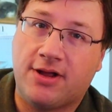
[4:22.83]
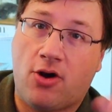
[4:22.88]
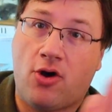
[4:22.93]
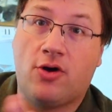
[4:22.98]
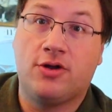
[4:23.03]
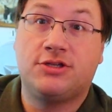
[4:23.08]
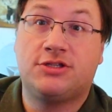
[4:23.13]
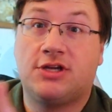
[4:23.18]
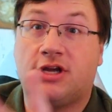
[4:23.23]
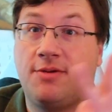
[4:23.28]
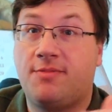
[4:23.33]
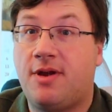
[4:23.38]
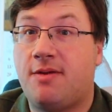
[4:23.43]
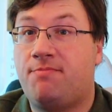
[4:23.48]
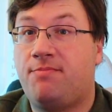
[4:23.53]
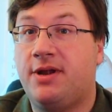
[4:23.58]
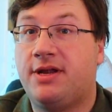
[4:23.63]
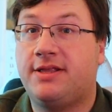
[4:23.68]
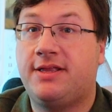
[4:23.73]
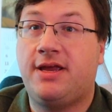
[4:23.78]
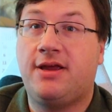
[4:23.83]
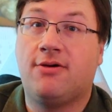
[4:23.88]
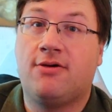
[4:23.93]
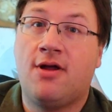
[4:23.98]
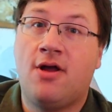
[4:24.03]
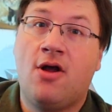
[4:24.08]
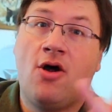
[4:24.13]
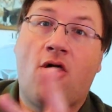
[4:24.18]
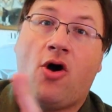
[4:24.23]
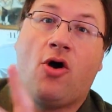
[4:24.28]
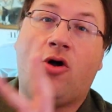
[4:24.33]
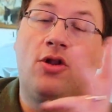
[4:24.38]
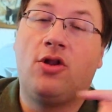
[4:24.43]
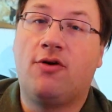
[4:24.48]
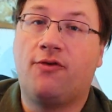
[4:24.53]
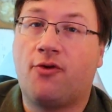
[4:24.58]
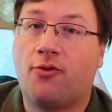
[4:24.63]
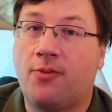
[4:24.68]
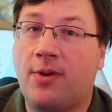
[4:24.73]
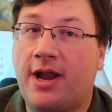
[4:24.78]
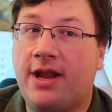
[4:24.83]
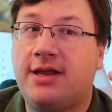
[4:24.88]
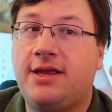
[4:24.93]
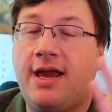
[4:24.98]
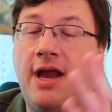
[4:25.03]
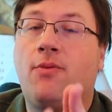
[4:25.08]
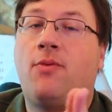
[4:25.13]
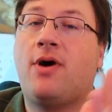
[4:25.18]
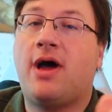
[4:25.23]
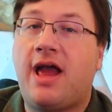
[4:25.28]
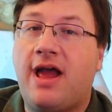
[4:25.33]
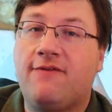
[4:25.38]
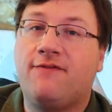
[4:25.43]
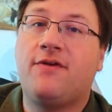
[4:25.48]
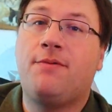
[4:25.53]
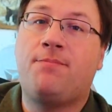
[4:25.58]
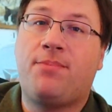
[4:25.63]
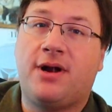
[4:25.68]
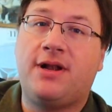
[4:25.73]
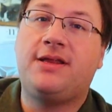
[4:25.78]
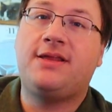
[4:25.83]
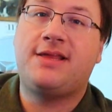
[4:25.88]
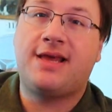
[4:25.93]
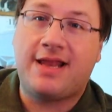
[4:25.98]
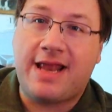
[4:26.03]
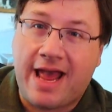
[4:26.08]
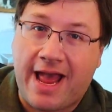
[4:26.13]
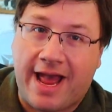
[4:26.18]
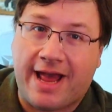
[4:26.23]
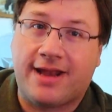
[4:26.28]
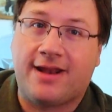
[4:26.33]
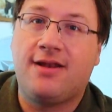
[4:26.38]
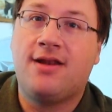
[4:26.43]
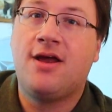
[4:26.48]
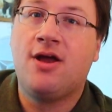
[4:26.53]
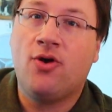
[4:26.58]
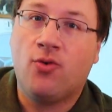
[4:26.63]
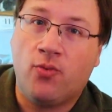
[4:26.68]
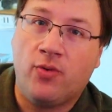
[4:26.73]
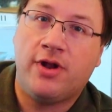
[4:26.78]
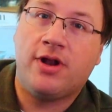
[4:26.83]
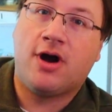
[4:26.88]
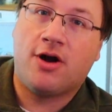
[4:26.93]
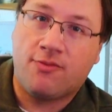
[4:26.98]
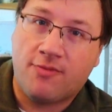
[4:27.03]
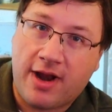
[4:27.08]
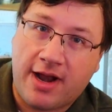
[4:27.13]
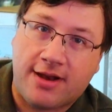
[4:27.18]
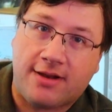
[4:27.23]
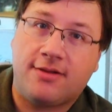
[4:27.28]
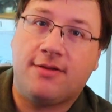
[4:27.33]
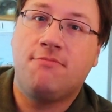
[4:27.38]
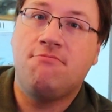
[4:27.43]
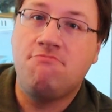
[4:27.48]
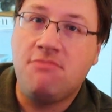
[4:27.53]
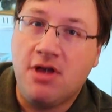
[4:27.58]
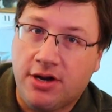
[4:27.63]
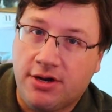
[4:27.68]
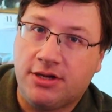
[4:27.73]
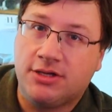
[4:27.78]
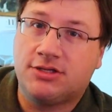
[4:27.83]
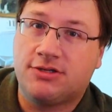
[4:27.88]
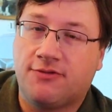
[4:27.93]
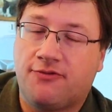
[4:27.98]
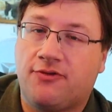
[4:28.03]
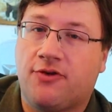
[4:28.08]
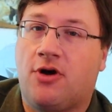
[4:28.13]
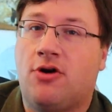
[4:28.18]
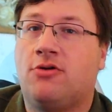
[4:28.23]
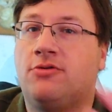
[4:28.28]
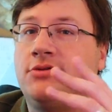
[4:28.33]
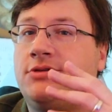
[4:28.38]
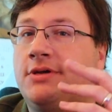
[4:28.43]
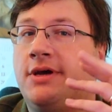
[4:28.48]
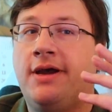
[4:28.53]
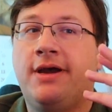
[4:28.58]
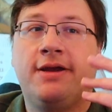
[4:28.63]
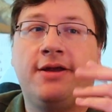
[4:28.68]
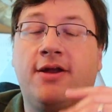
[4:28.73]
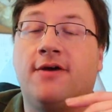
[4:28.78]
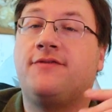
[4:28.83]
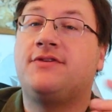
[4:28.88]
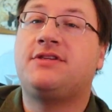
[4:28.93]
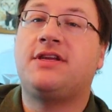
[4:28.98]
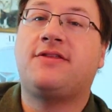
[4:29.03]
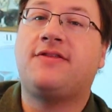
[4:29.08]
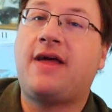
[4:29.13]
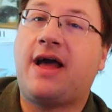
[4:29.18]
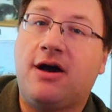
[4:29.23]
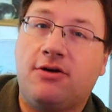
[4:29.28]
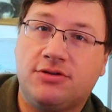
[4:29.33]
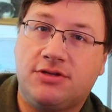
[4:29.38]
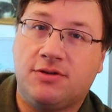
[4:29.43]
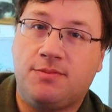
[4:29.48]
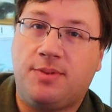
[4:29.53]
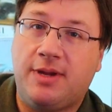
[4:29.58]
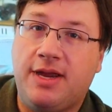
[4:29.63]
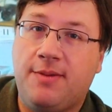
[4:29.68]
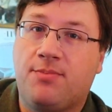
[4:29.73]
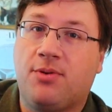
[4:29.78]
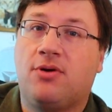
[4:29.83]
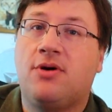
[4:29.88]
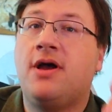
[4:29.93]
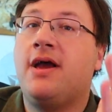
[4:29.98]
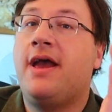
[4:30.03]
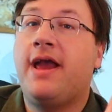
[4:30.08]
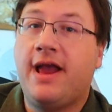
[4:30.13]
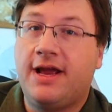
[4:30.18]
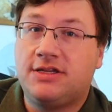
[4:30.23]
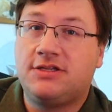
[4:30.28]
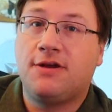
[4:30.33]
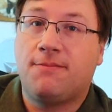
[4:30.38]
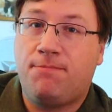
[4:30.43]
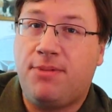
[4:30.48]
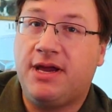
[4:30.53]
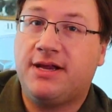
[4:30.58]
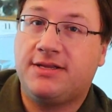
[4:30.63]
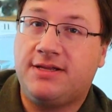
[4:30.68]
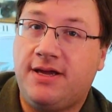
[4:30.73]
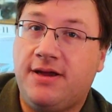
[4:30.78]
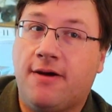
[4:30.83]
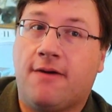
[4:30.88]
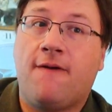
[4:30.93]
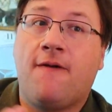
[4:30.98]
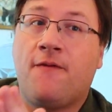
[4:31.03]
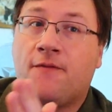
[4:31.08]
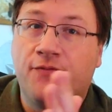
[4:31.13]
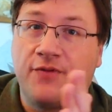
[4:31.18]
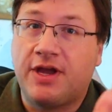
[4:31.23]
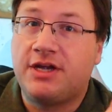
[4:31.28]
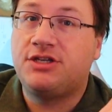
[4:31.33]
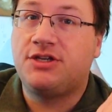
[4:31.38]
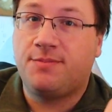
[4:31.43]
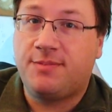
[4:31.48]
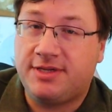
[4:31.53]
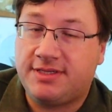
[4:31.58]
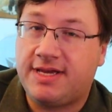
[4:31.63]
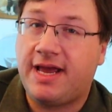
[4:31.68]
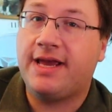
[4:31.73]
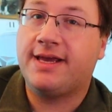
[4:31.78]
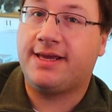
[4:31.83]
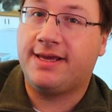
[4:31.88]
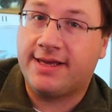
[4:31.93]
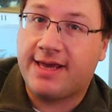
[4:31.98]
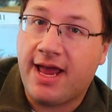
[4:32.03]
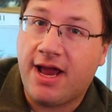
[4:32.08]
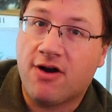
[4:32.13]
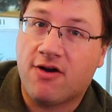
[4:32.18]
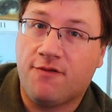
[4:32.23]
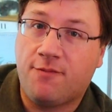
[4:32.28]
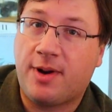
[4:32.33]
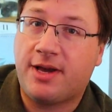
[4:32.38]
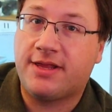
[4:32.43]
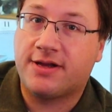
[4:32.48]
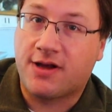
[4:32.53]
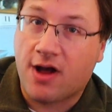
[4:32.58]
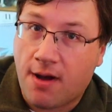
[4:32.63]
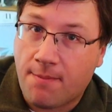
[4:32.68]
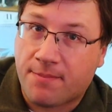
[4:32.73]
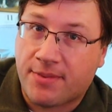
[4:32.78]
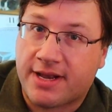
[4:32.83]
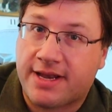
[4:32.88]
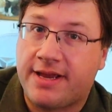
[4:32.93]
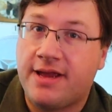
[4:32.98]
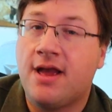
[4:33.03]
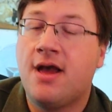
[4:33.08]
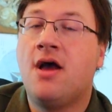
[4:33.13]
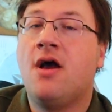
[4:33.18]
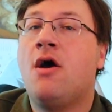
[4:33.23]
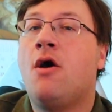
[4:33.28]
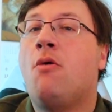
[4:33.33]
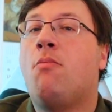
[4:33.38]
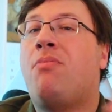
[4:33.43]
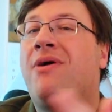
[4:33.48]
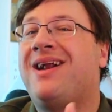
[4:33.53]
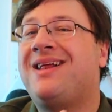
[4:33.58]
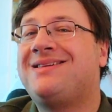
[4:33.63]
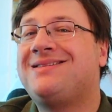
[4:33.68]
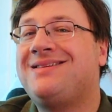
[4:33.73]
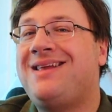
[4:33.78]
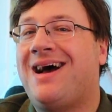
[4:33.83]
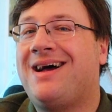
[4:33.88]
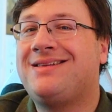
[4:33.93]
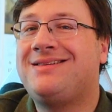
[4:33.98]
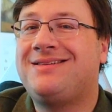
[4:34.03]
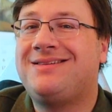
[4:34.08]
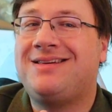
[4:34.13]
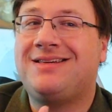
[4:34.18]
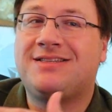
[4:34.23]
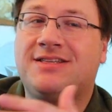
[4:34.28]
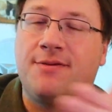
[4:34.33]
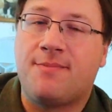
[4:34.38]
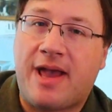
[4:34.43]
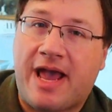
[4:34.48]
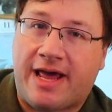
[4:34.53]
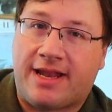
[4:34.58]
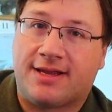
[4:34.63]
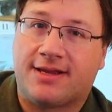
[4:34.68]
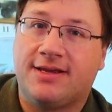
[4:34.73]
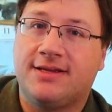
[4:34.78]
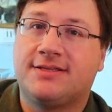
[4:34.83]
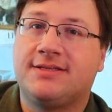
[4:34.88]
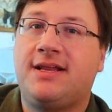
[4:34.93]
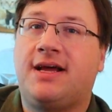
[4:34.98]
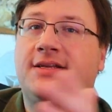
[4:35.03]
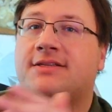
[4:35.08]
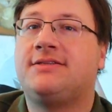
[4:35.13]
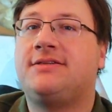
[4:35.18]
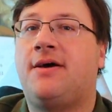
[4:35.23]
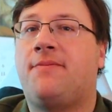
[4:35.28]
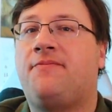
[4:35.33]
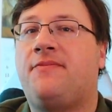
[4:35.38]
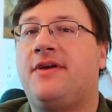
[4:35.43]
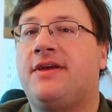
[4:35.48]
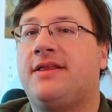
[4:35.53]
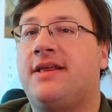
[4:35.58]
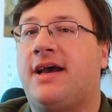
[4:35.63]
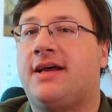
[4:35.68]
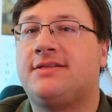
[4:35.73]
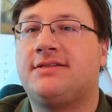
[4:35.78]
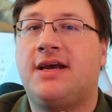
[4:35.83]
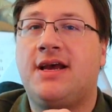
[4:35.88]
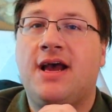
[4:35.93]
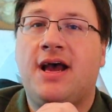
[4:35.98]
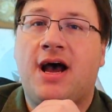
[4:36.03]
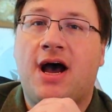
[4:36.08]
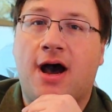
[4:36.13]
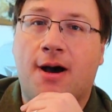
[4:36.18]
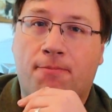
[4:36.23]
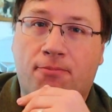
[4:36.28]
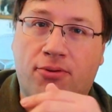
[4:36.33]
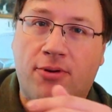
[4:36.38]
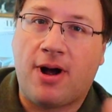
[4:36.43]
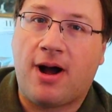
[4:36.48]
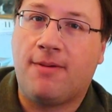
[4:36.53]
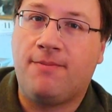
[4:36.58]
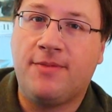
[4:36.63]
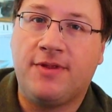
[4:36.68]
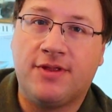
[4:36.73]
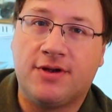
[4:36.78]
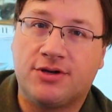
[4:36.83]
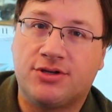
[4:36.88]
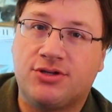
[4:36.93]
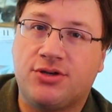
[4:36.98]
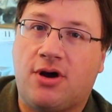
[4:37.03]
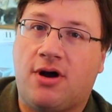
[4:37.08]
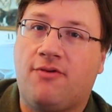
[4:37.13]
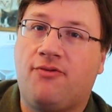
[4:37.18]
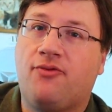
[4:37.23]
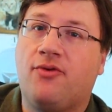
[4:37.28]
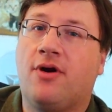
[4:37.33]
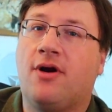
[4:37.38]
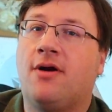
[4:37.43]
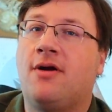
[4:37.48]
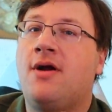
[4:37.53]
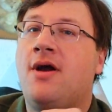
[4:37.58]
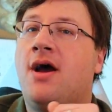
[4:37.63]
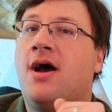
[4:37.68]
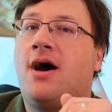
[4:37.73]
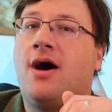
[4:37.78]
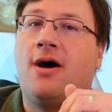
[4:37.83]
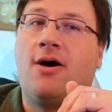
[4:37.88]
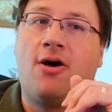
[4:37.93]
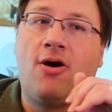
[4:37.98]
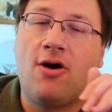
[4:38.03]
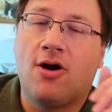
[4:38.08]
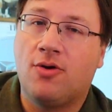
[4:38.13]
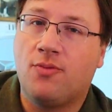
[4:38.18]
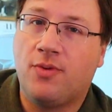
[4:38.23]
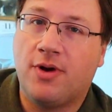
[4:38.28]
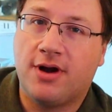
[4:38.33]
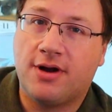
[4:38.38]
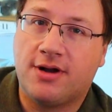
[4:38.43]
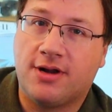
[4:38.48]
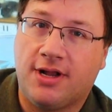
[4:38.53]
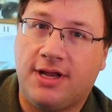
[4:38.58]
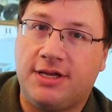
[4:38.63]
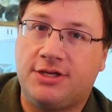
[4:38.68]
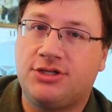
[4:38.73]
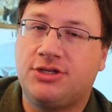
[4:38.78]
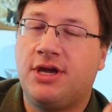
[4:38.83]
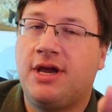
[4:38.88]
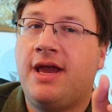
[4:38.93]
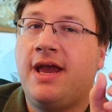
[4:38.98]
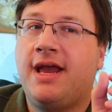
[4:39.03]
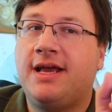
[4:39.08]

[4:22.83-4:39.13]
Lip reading: Oh, this is going to be a big deal all over Reddit. Yeah, well, everybody that had it went on Reddit. Millions of phones. If it's 1,000 people, it's a big deal. They should be taken care of by the company. But it's not systematic. It's not something that's a problem in their software, a hardware glitch.